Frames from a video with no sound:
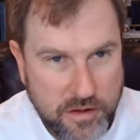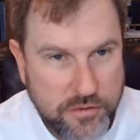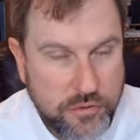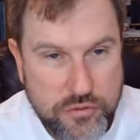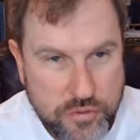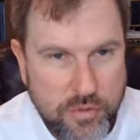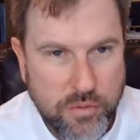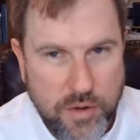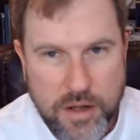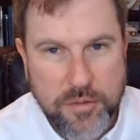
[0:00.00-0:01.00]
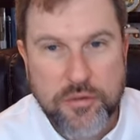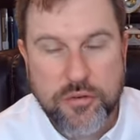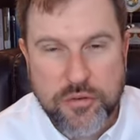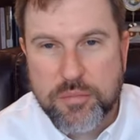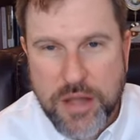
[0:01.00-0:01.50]
This is true, right? And this
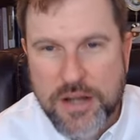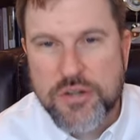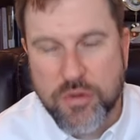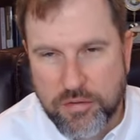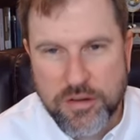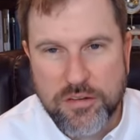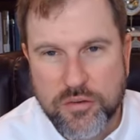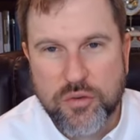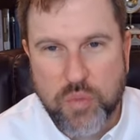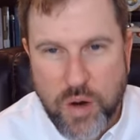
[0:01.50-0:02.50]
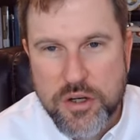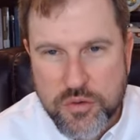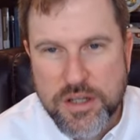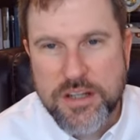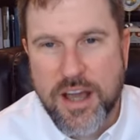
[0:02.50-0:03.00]
is the danger of it. This is why
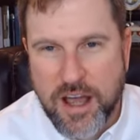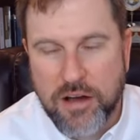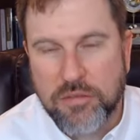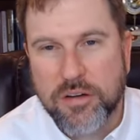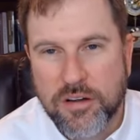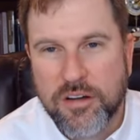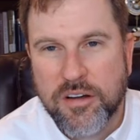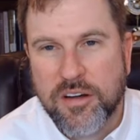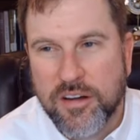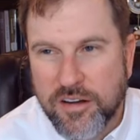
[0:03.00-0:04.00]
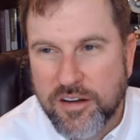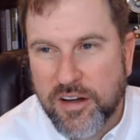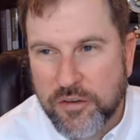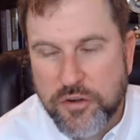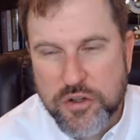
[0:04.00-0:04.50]
you need to have
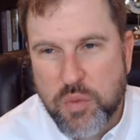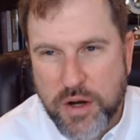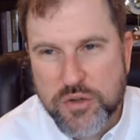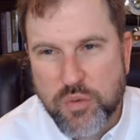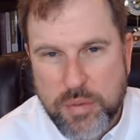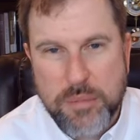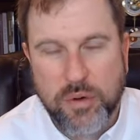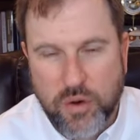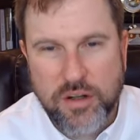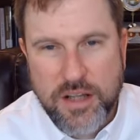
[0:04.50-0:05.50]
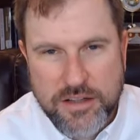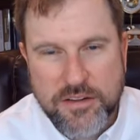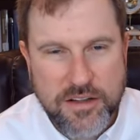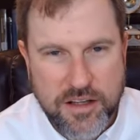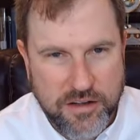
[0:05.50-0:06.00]
a situation where people aren't
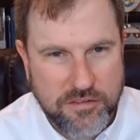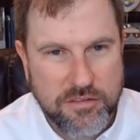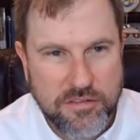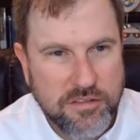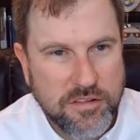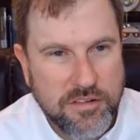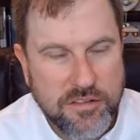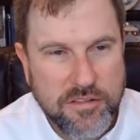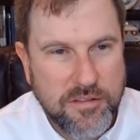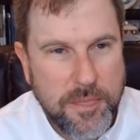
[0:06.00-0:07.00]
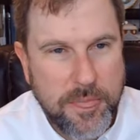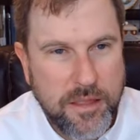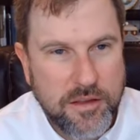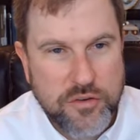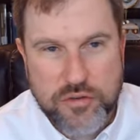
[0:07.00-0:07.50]
elected again.
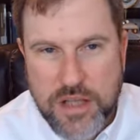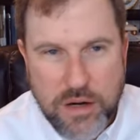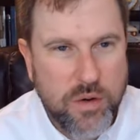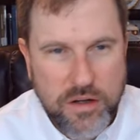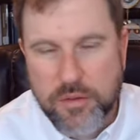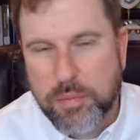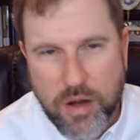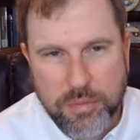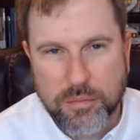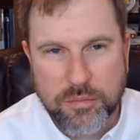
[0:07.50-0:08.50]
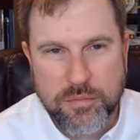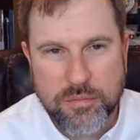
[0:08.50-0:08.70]
Just get rid of the problem.